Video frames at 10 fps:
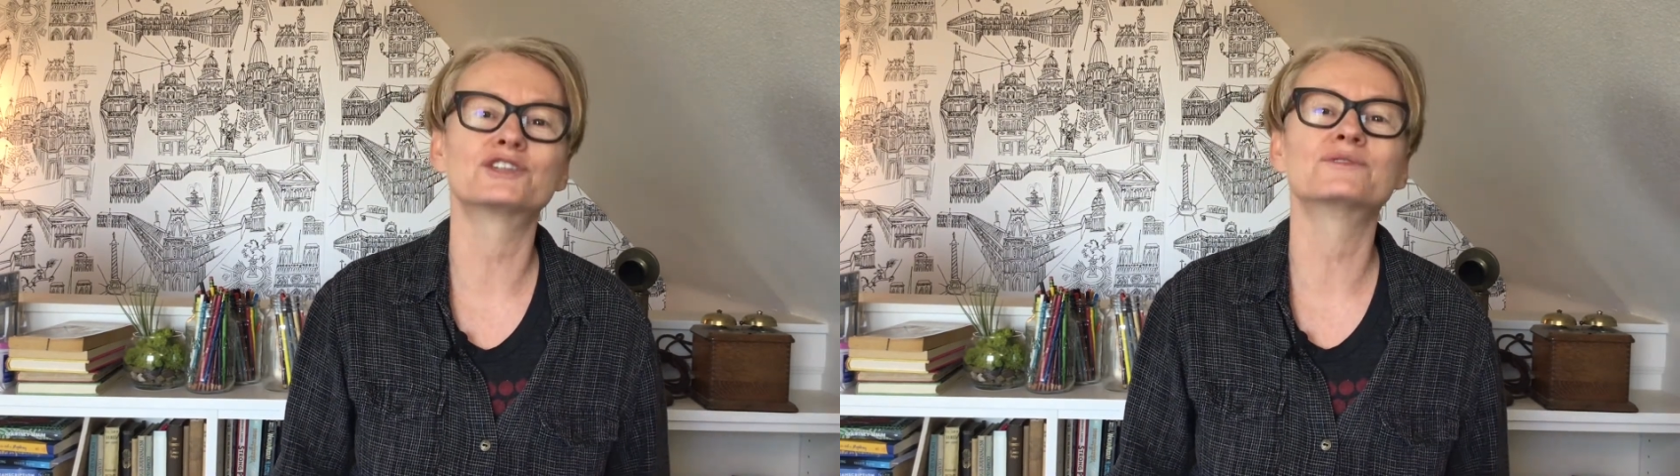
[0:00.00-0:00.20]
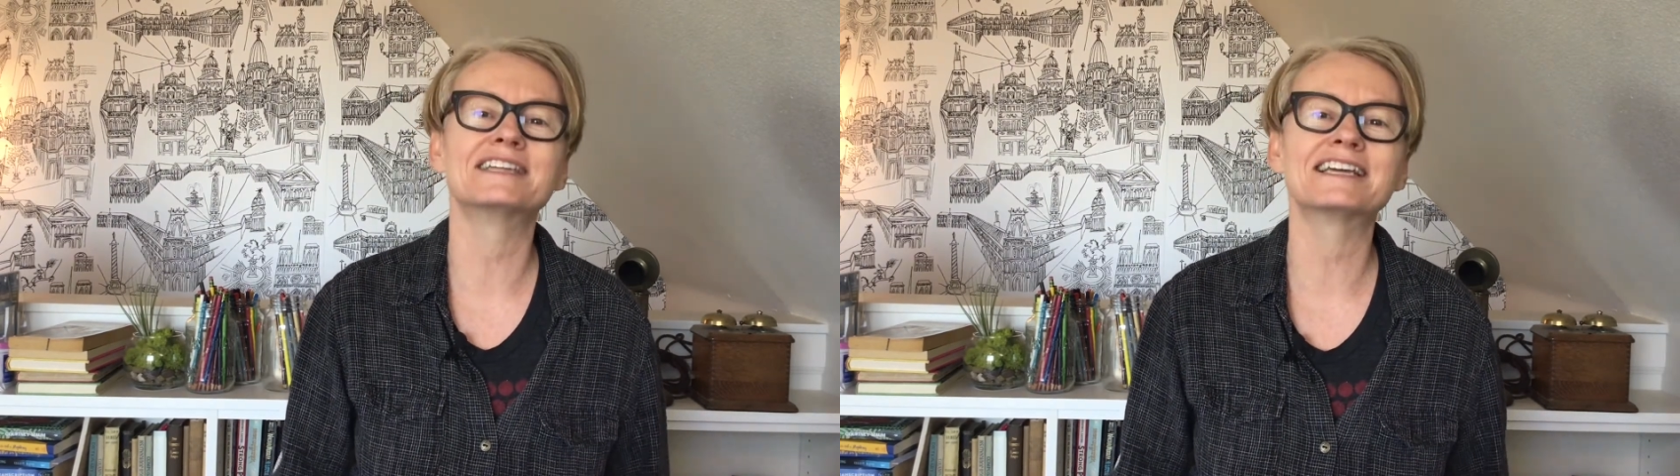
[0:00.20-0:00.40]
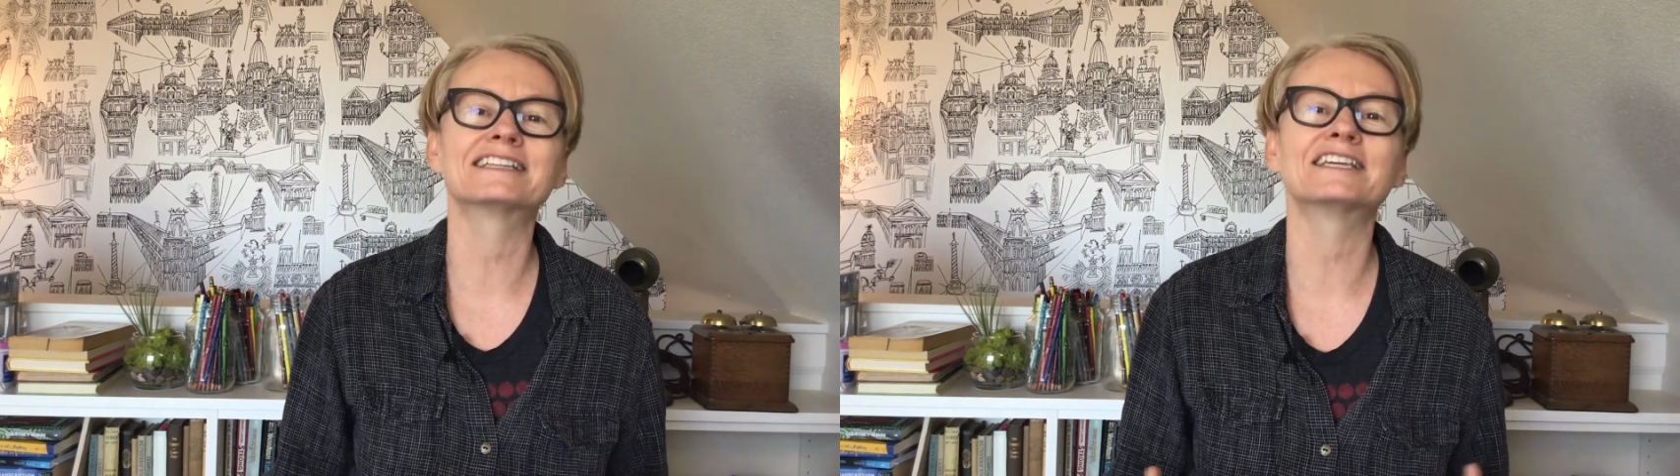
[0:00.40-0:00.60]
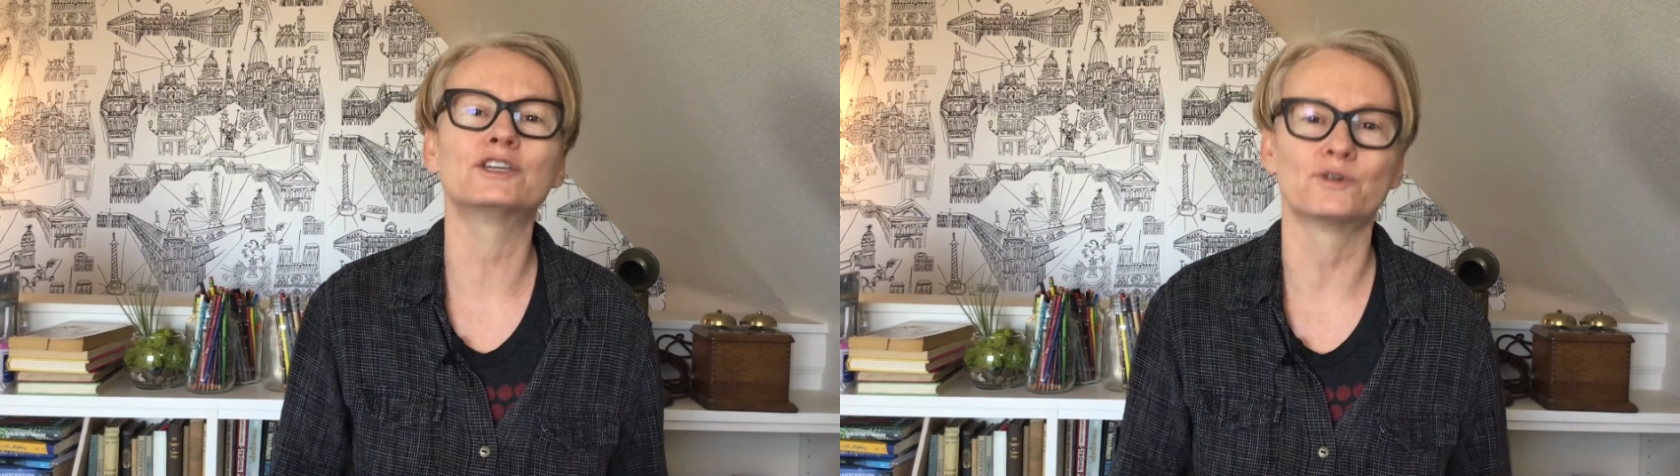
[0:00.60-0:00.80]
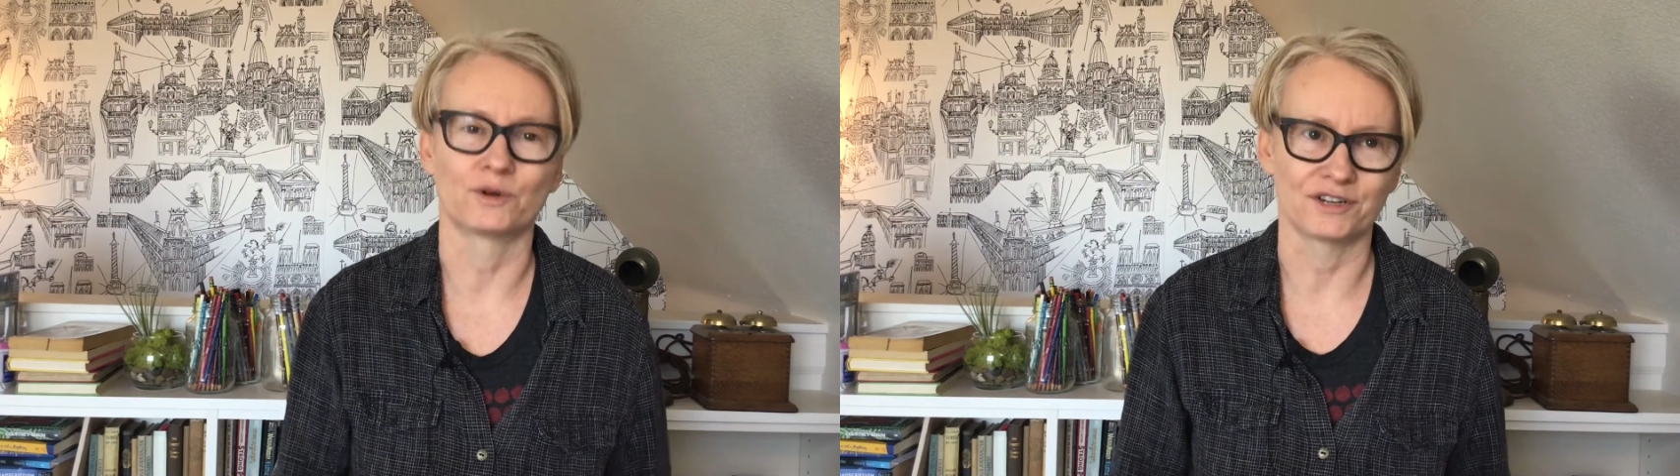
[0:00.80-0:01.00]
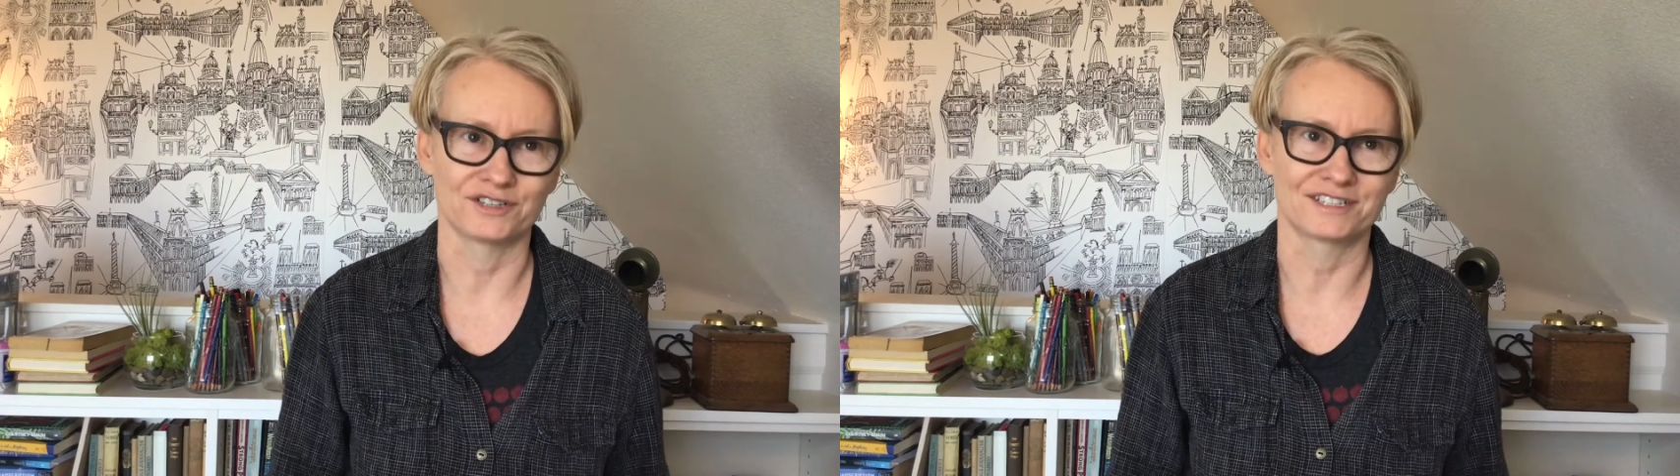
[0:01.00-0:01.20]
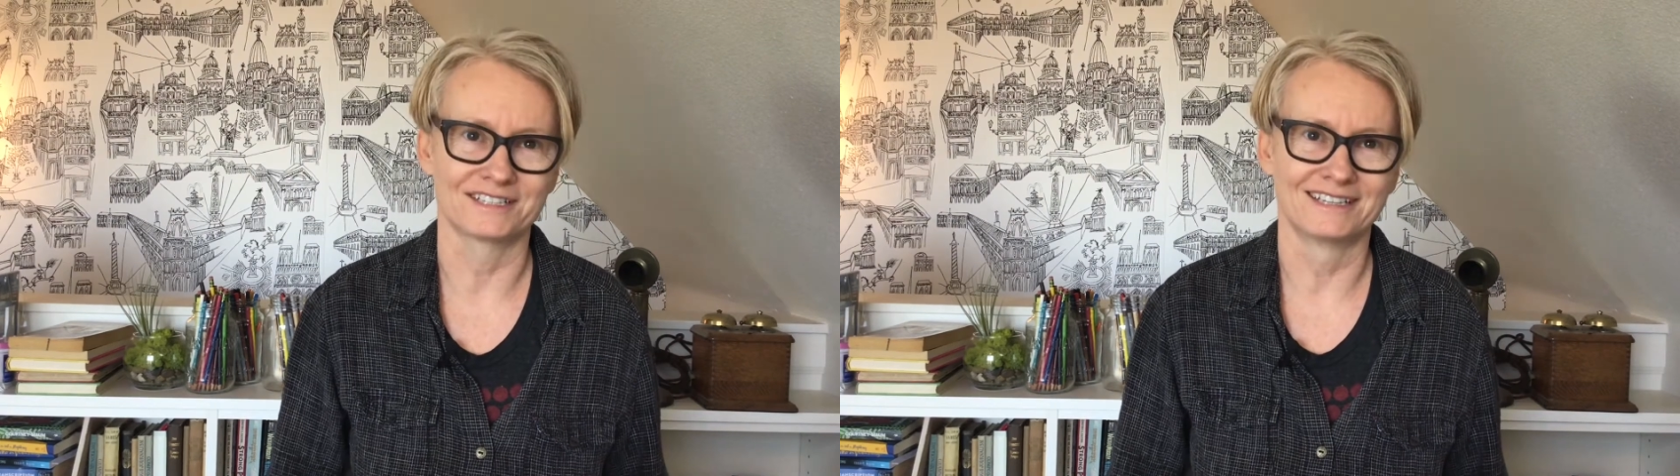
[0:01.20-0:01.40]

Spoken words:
uniquely yours.